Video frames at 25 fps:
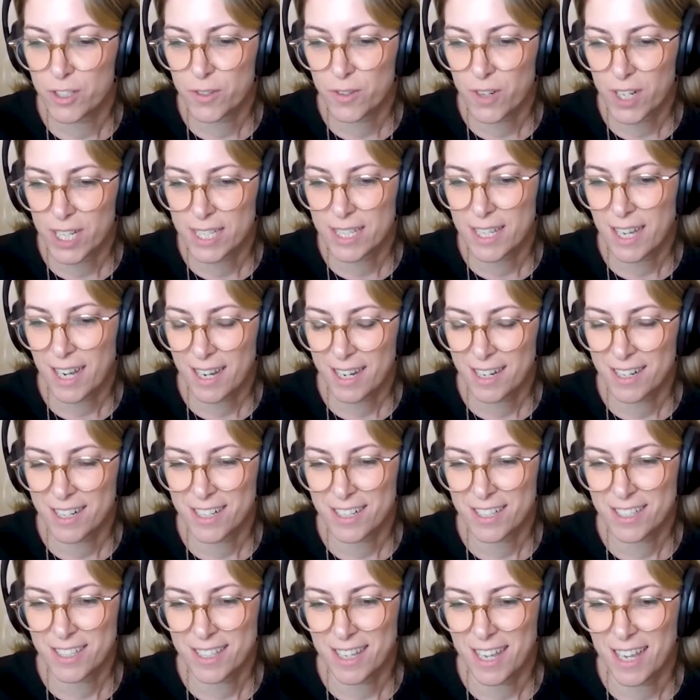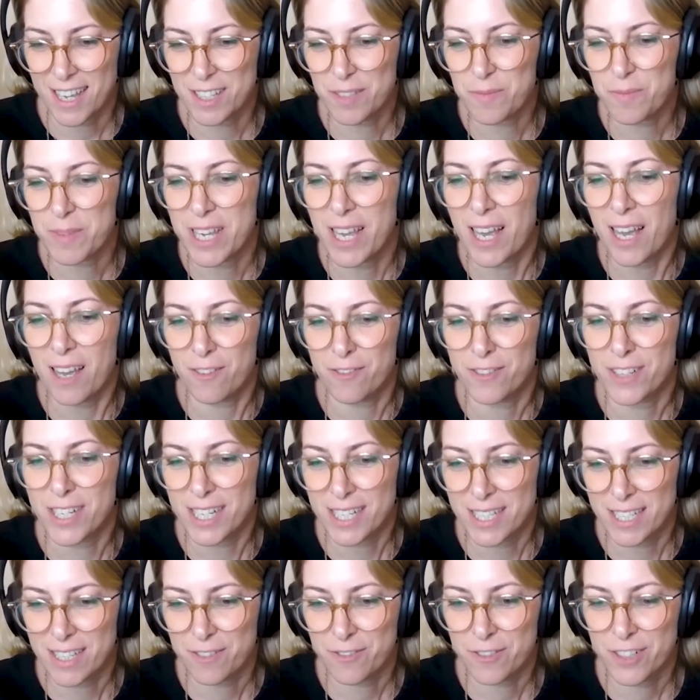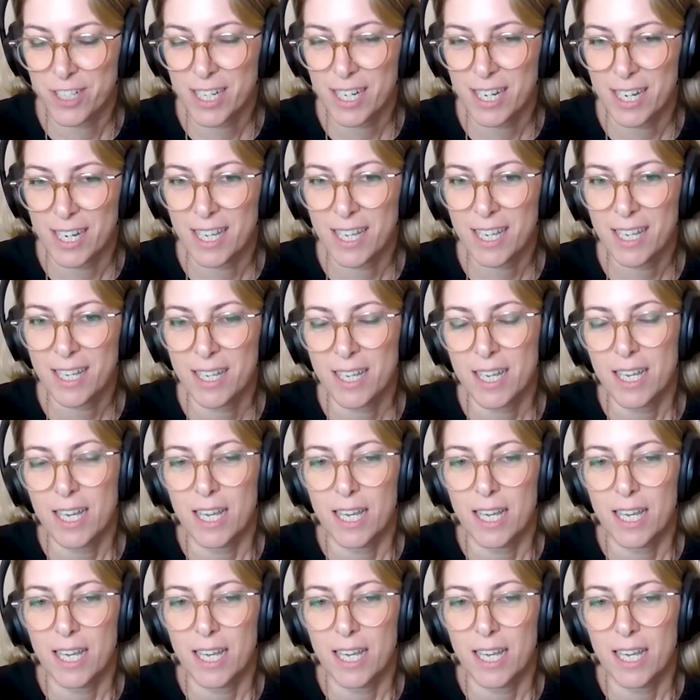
to attackers and behaving differently,